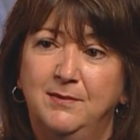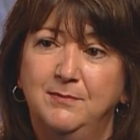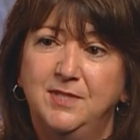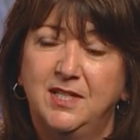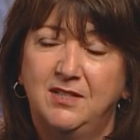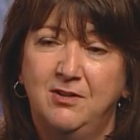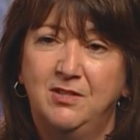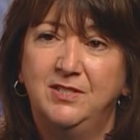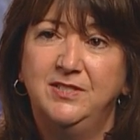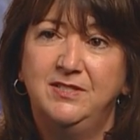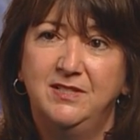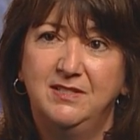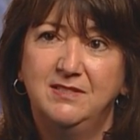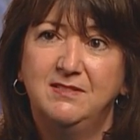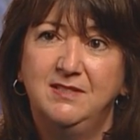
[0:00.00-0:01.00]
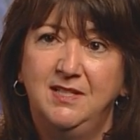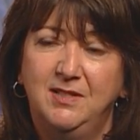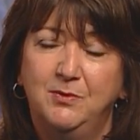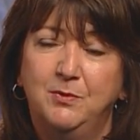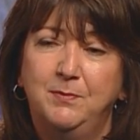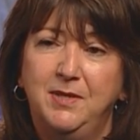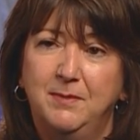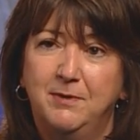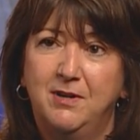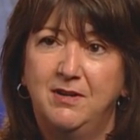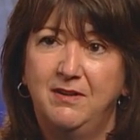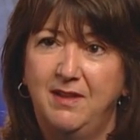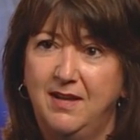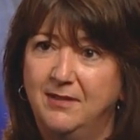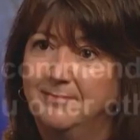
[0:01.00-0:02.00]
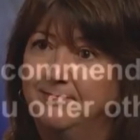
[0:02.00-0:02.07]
technology that's needed will be a part of that.